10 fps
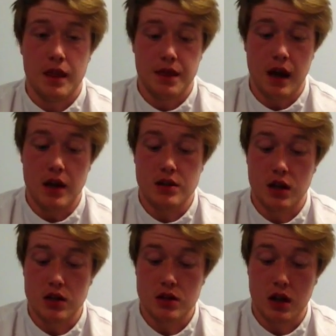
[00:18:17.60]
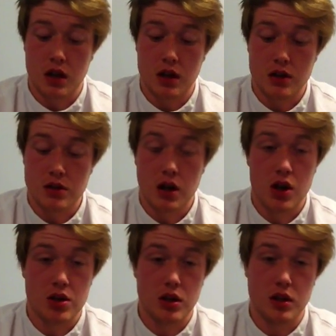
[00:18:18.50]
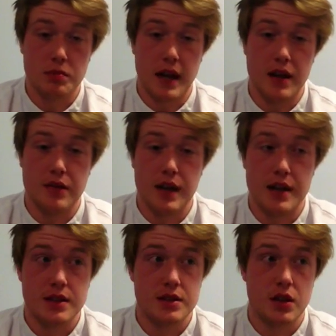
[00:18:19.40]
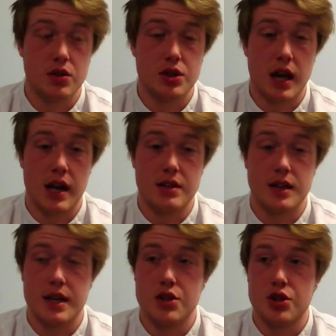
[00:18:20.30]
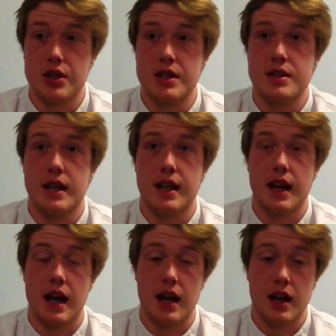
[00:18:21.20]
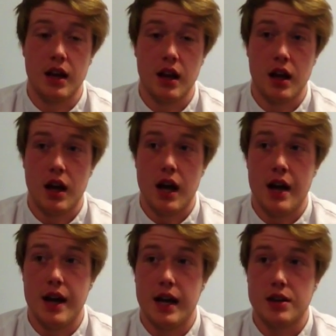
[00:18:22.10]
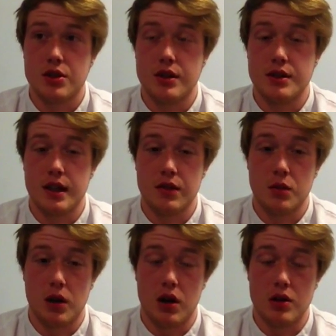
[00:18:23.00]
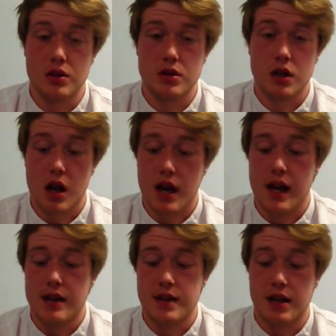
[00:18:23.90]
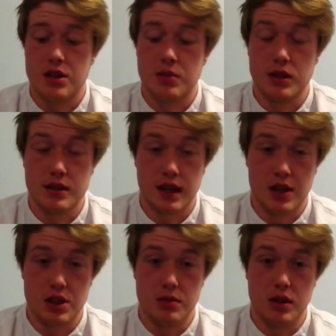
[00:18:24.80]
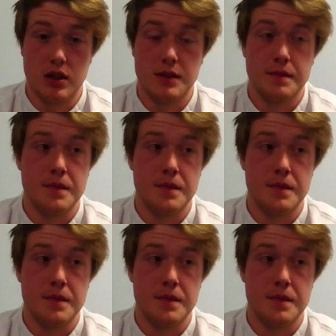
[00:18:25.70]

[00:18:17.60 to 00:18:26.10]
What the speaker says: There is also social benefits such as intrinsic and extrinsic rewards, intangible and tangible.